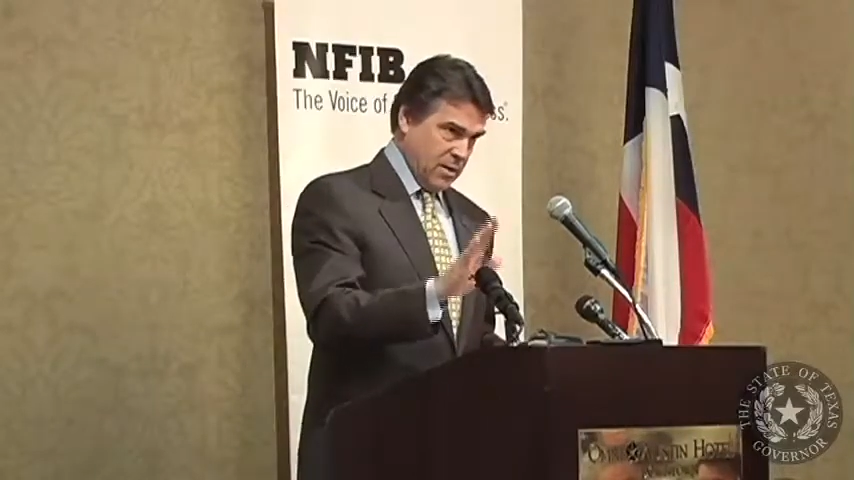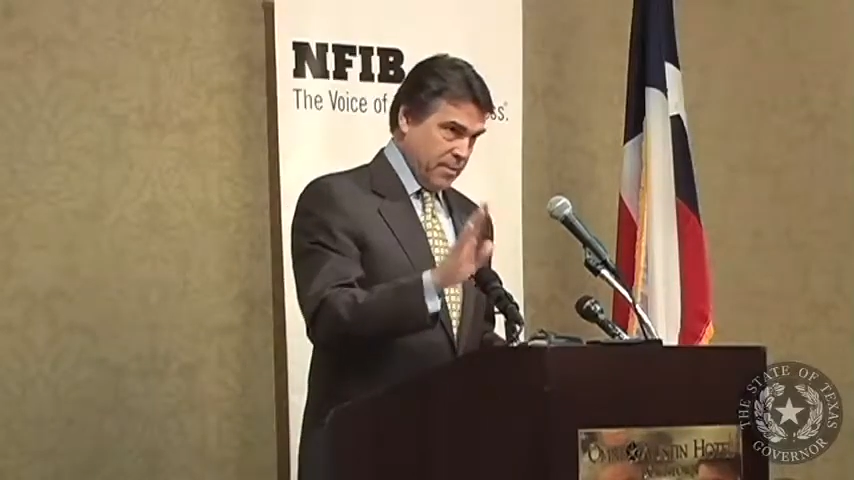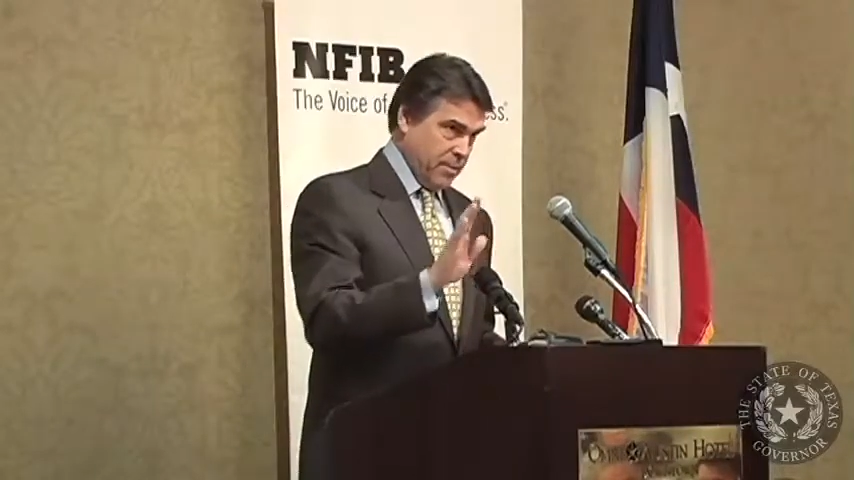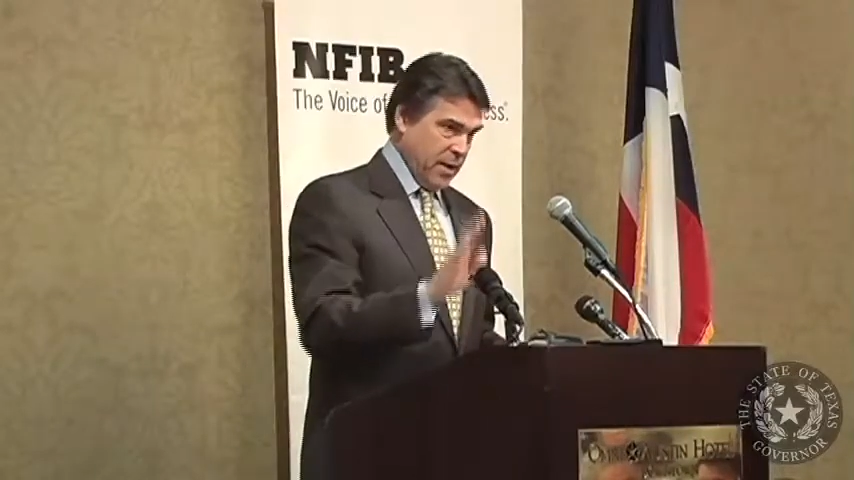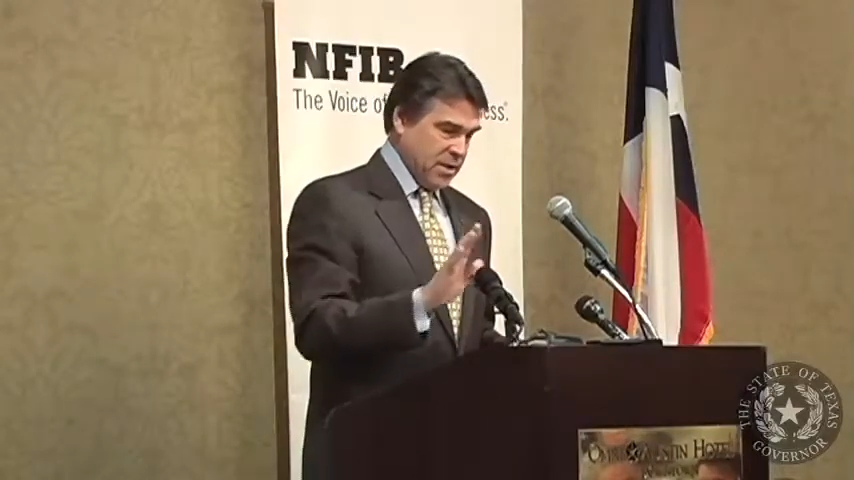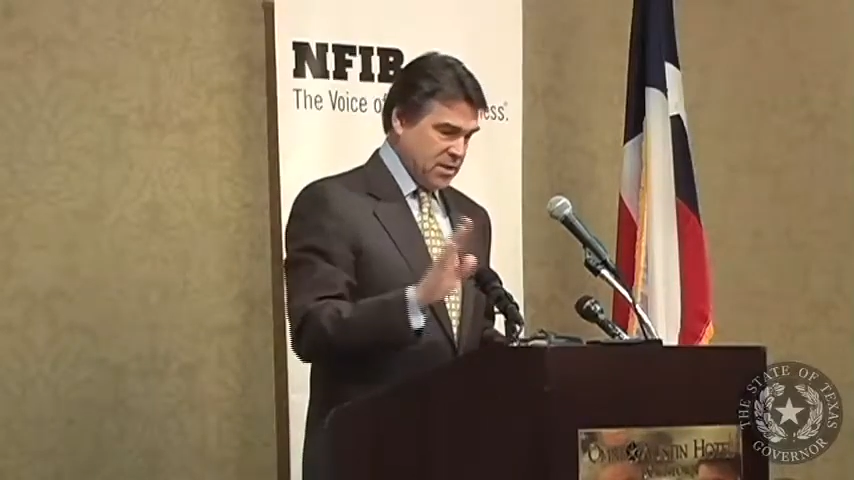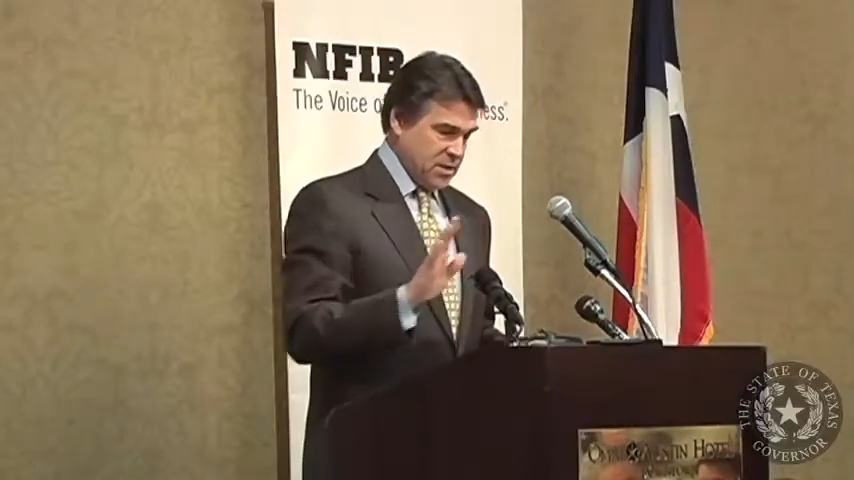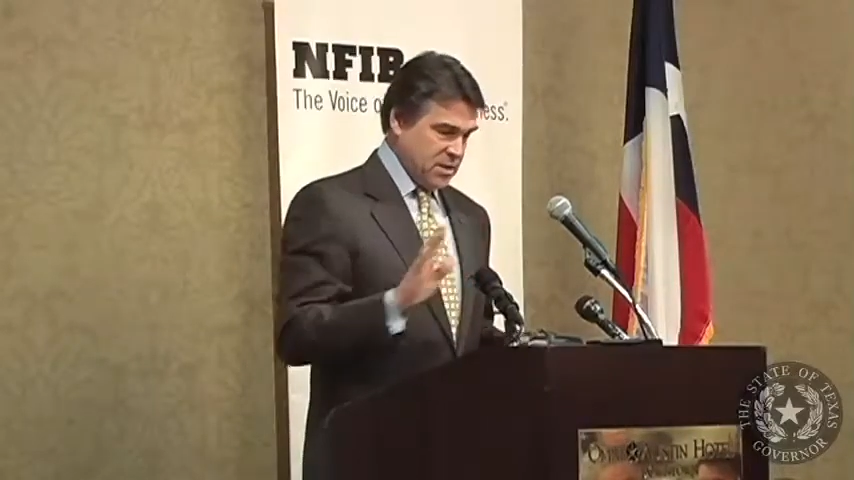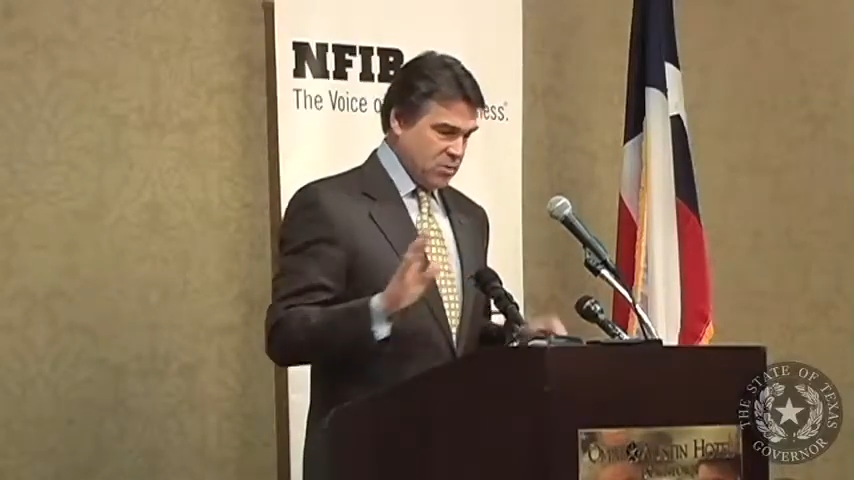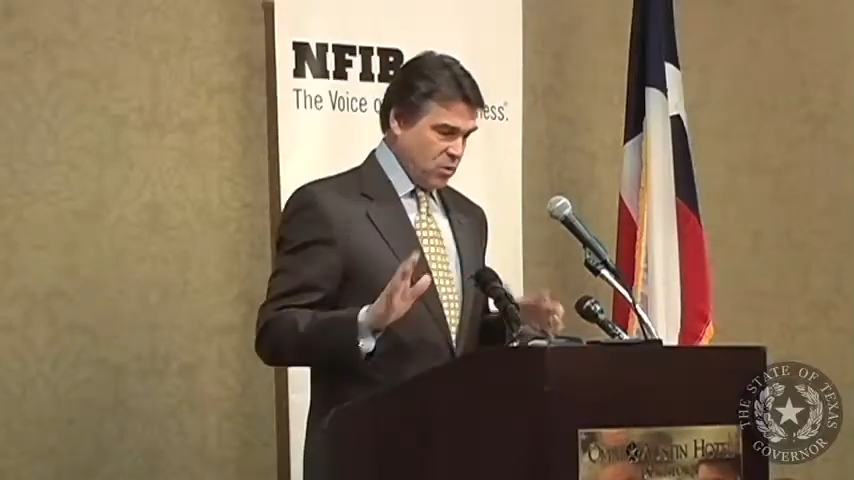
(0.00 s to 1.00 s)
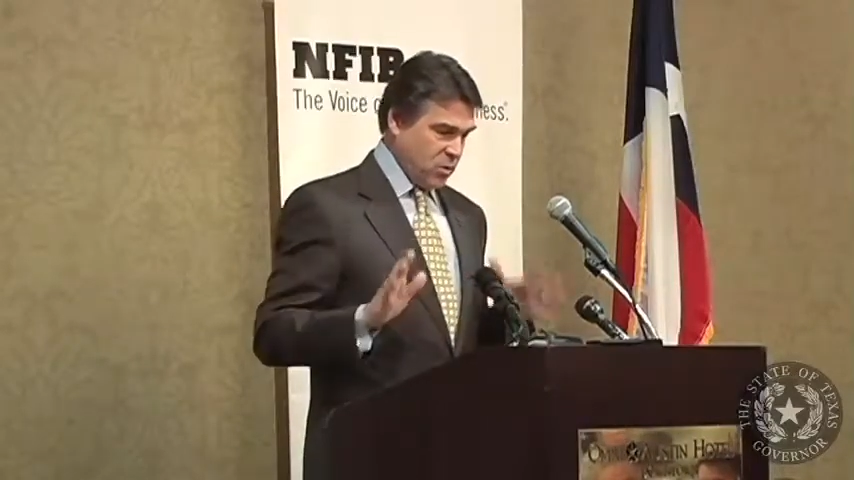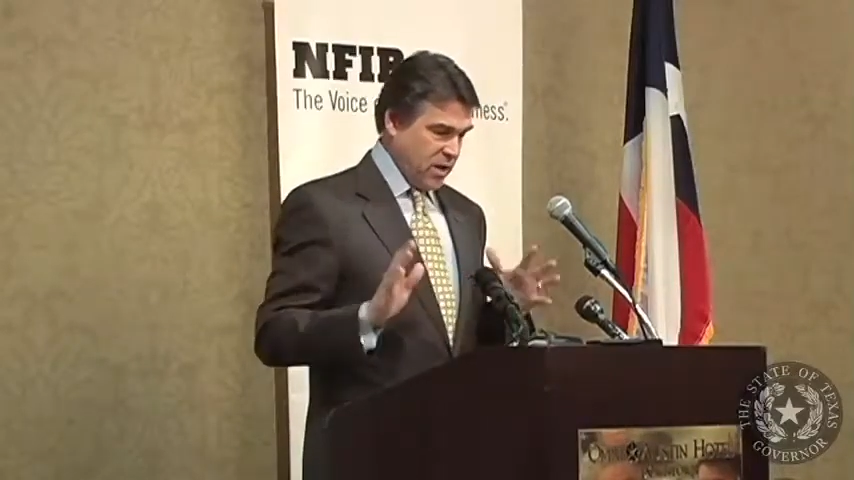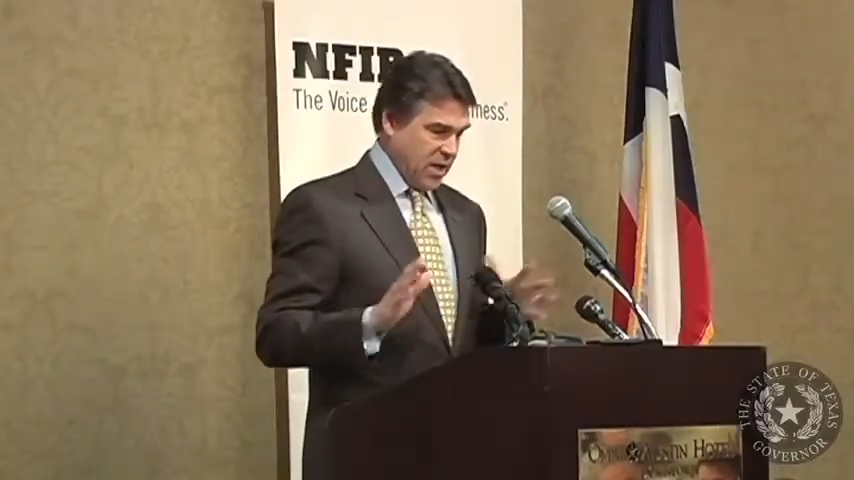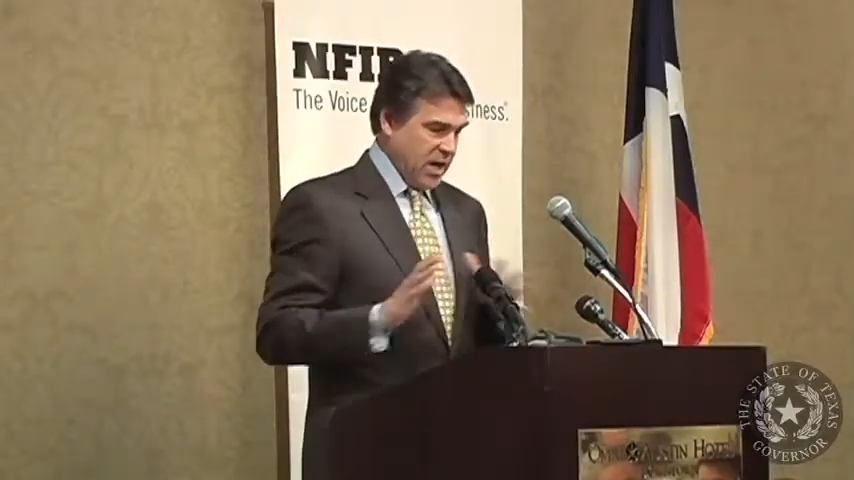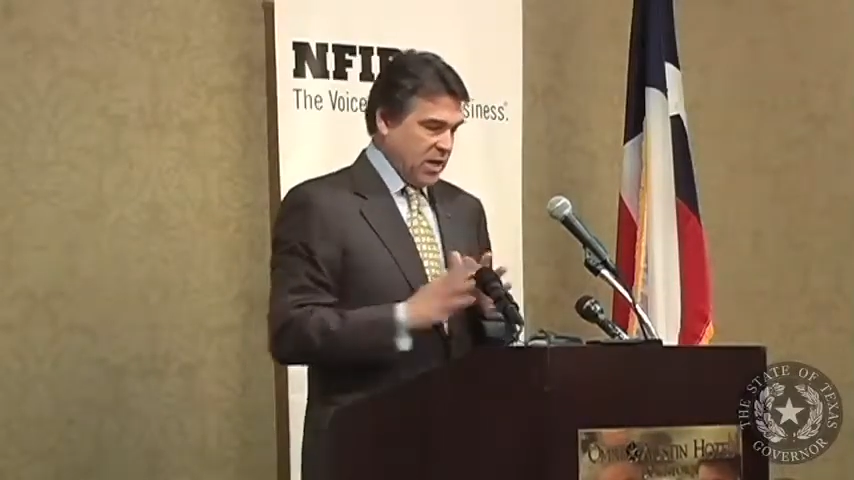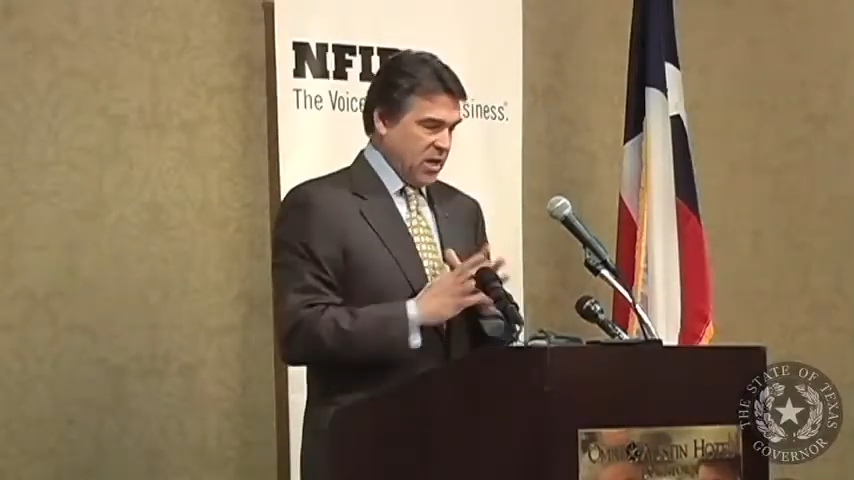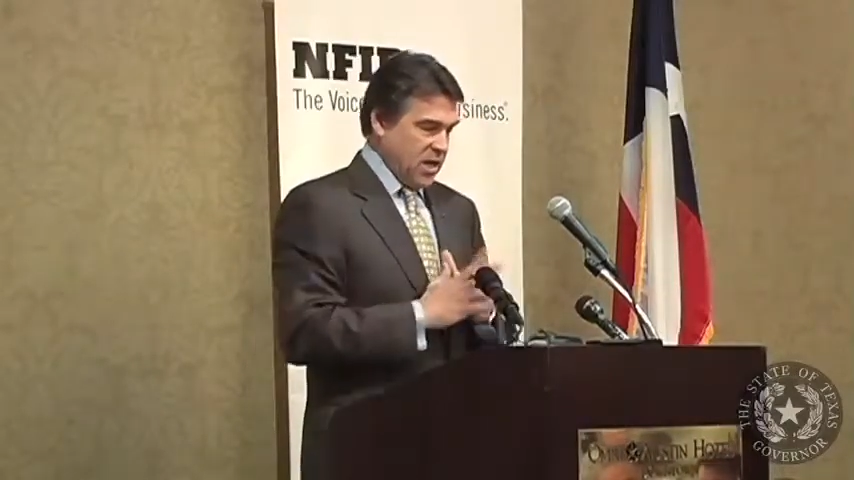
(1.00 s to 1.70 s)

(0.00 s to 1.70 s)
in places where we can,